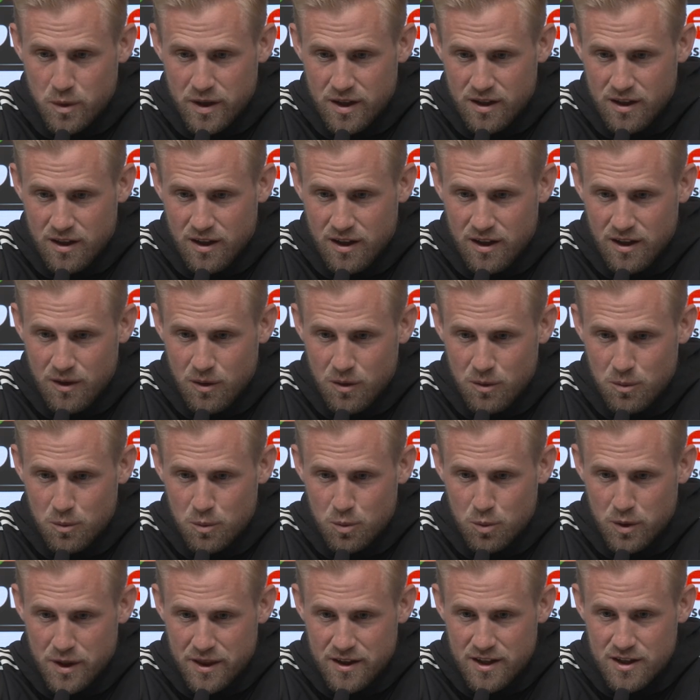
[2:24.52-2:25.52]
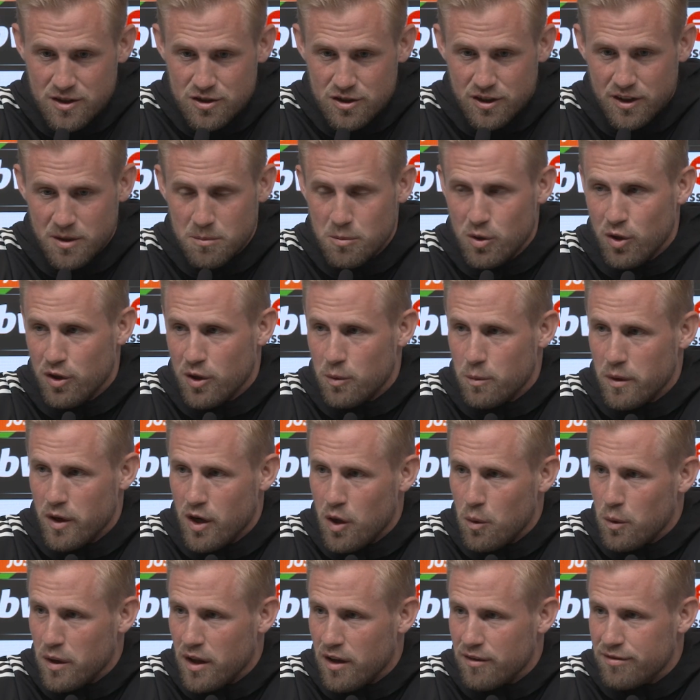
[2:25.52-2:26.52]
We are with each other more than we
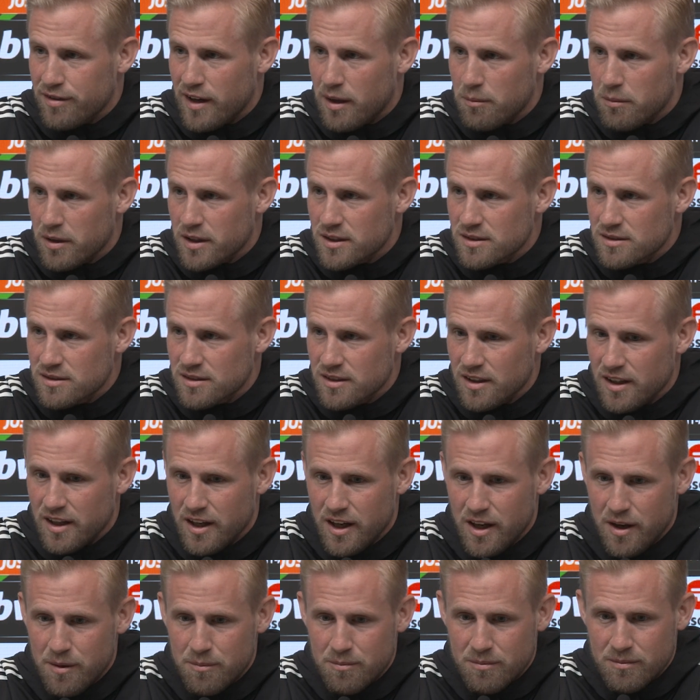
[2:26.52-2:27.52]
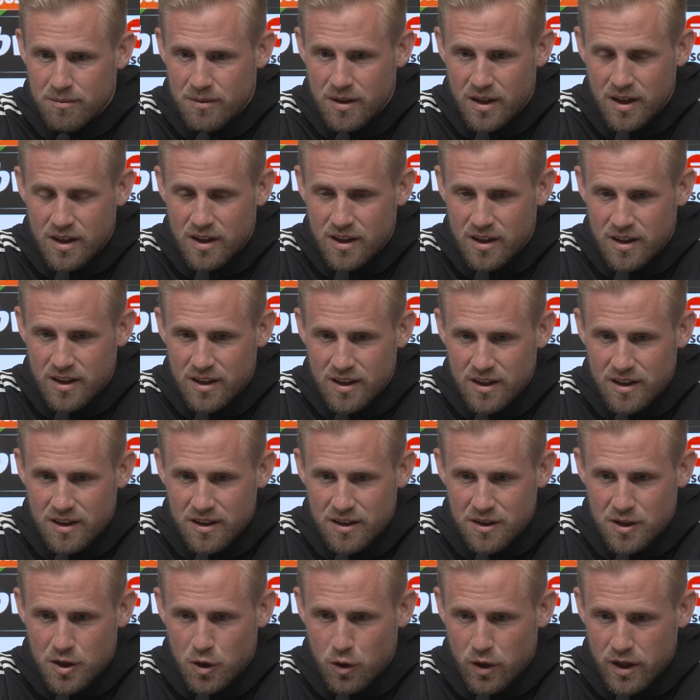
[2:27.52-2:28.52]
are with our families.
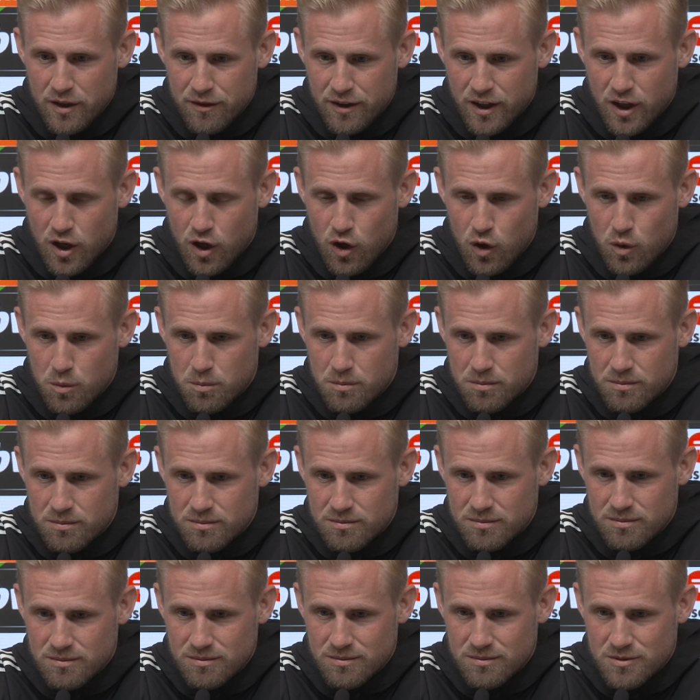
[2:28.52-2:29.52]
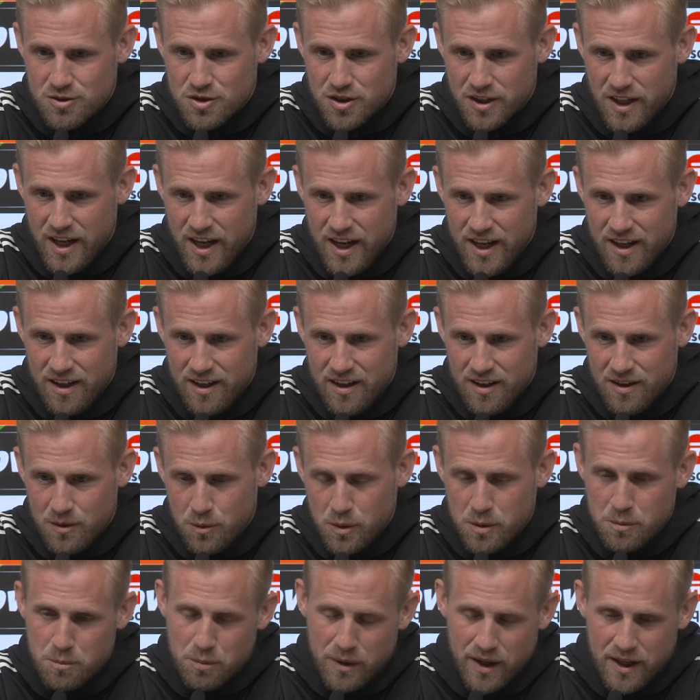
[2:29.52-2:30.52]
Leaving home today,
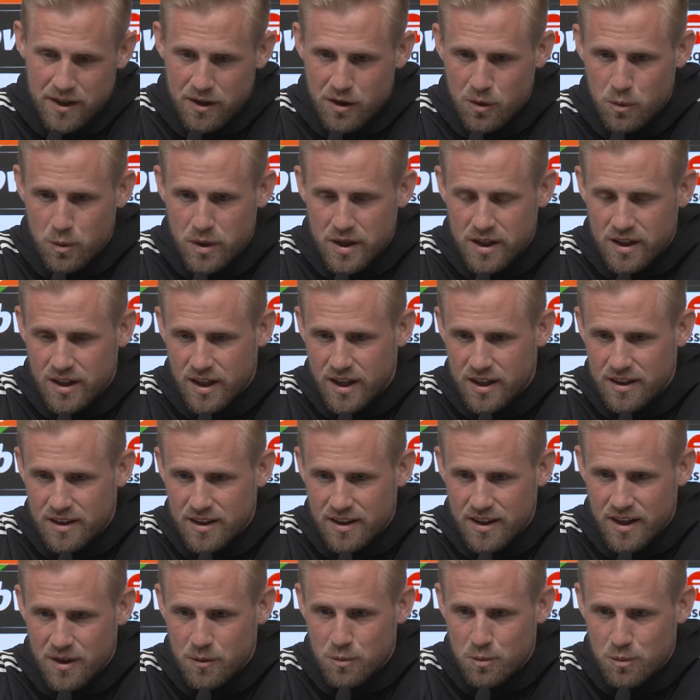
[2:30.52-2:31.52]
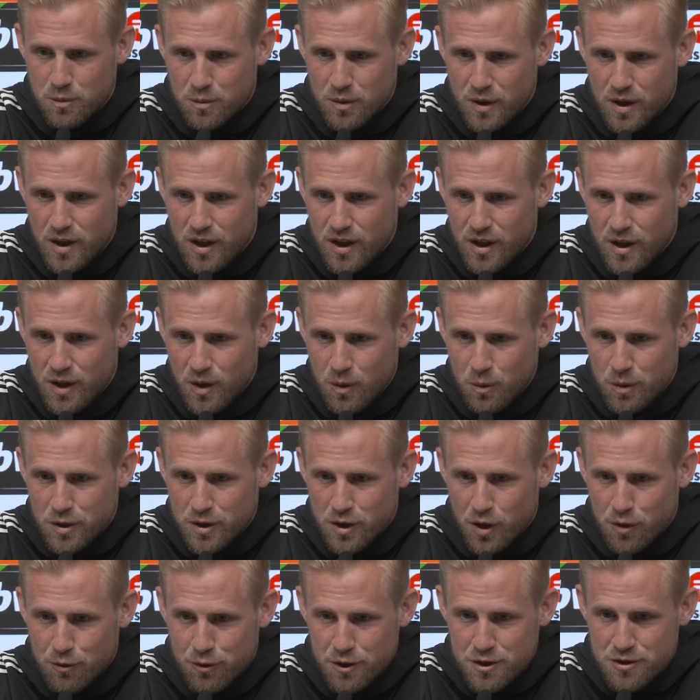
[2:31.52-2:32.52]
we played at the weekend, and then we
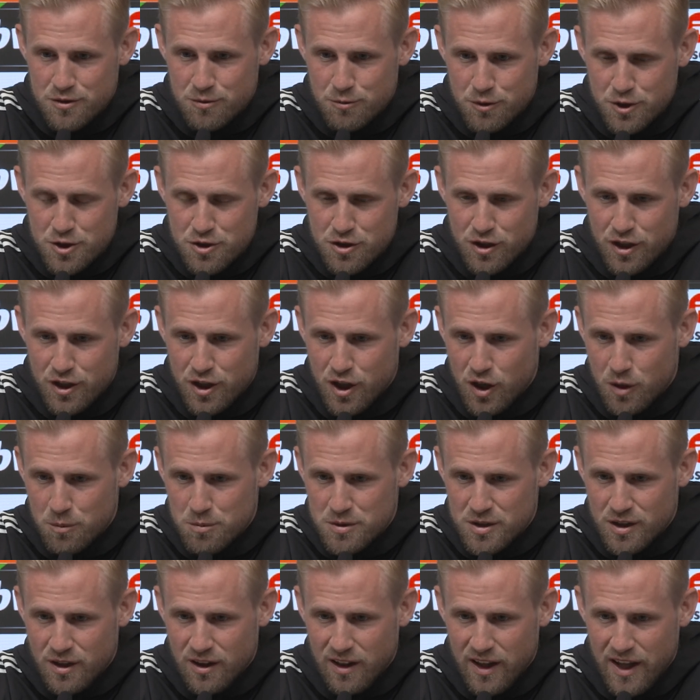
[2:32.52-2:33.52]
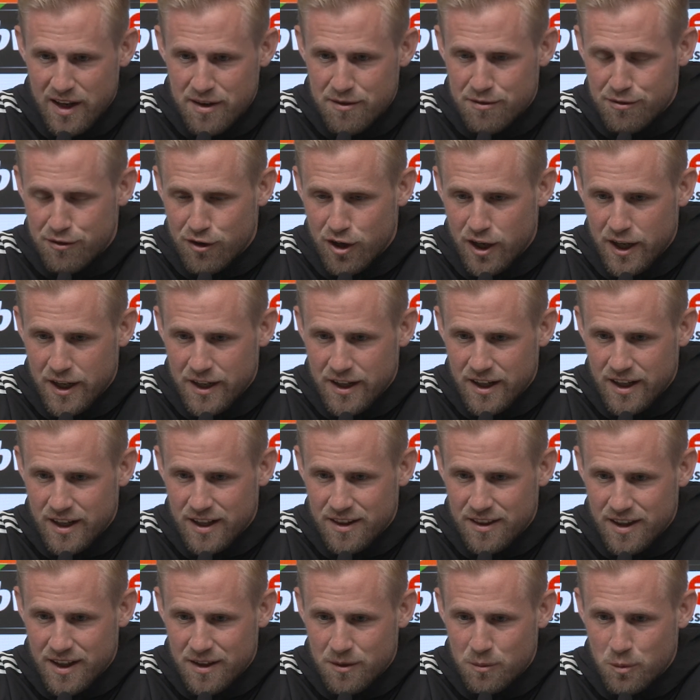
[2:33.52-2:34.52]
don't return home till late Friday,
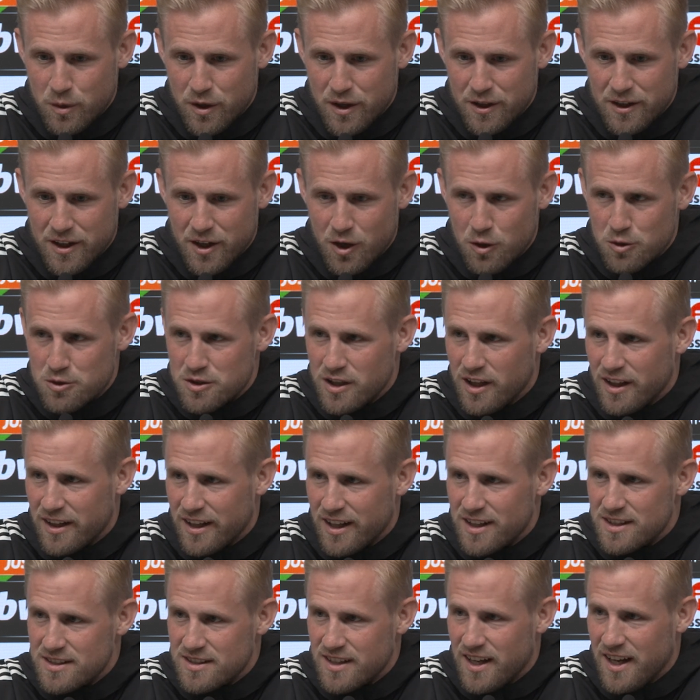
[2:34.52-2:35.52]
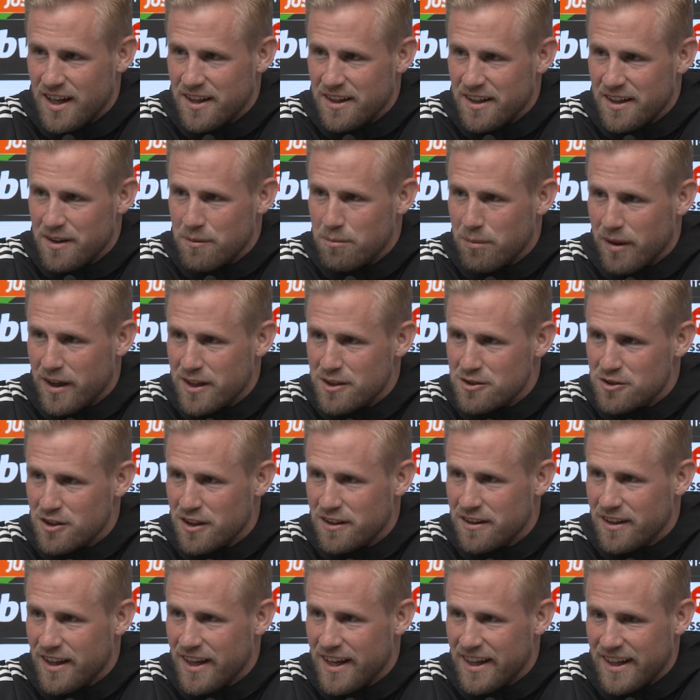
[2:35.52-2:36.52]
and then we're in the hotel again Saturday, play
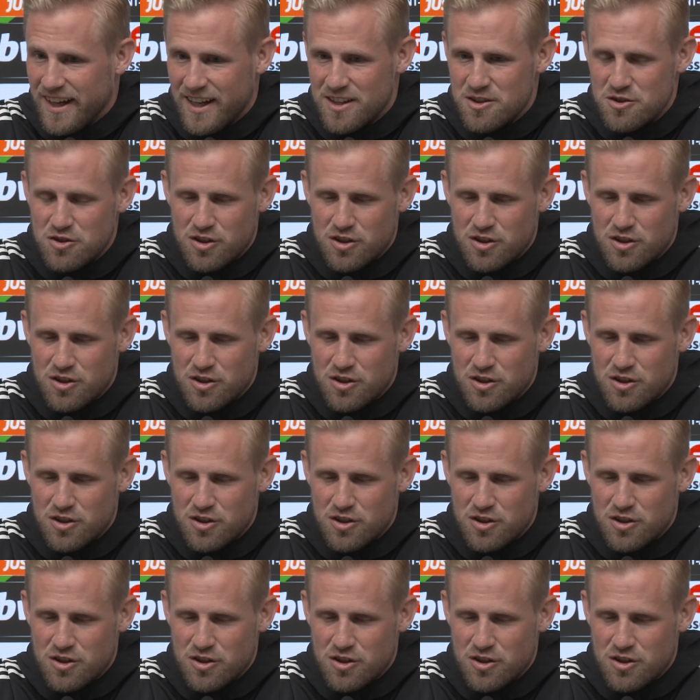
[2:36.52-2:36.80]
Sunday again.